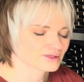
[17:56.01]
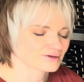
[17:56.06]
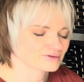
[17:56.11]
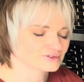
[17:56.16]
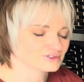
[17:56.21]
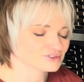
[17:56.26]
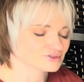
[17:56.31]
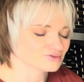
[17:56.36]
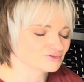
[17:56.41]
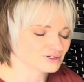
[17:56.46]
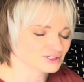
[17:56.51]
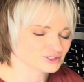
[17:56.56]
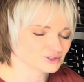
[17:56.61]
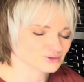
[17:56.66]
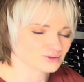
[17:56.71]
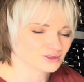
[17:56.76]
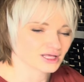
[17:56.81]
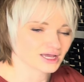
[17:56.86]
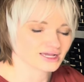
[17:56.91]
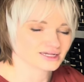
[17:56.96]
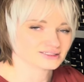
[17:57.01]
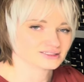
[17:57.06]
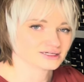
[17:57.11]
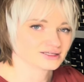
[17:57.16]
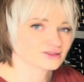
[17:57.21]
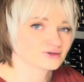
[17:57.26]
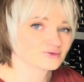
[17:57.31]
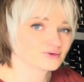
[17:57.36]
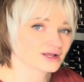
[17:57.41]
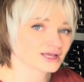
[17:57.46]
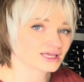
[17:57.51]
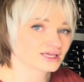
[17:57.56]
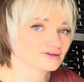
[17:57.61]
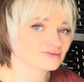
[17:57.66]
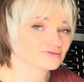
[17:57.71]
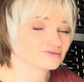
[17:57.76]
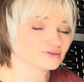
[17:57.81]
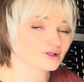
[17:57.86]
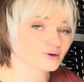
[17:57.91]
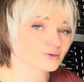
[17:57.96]
just visualizing the Reiki
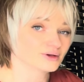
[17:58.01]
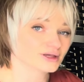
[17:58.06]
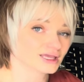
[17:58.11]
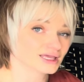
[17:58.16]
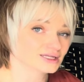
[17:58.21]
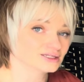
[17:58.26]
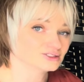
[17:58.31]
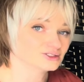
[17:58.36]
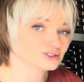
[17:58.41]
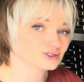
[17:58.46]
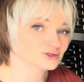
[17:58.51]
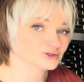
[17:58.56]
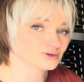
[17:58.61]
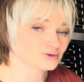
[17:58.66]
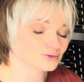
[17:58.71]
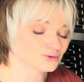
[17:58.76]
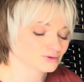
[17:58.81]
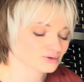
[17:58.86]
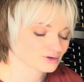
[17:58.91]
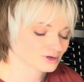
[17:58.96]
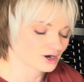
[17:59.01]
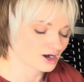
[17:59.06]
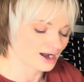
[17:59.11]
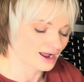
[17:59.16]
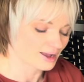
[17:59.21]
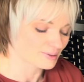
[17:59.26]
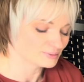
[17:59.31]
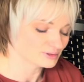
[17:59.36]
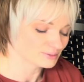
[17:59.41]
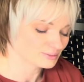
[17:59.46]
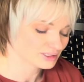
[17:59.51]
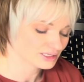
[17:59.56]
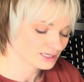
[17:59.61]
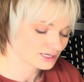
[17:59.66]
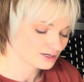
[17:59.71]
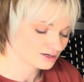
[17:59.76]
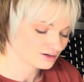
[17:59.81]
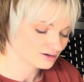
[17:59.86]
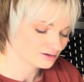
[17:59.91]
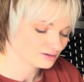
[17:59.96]
flowing into her abdomen
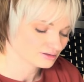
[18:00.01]
here.